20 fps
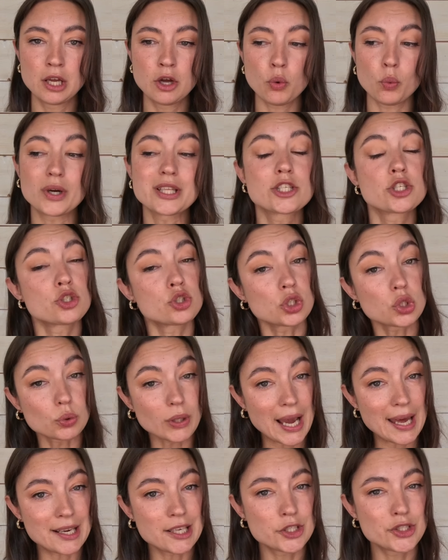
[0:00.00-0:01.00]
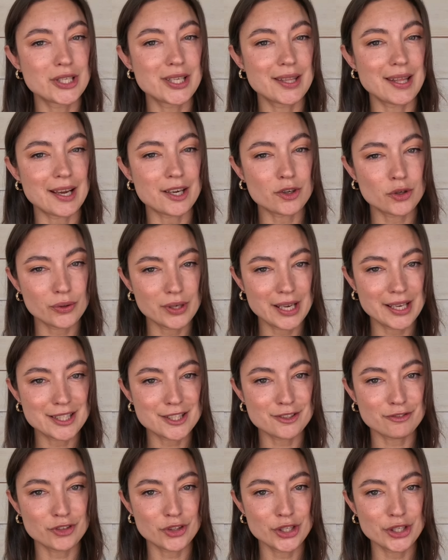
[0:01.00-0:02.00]
what strategy that
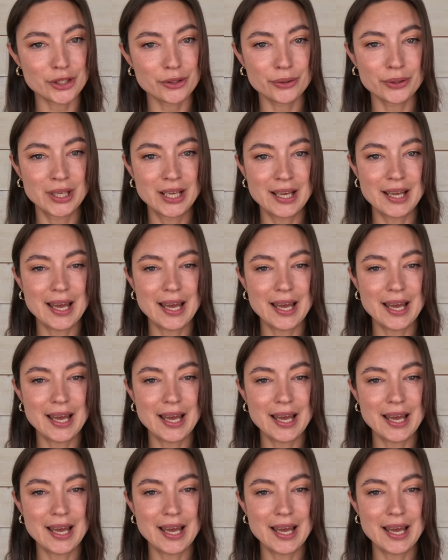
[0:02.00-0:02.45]
creates for you,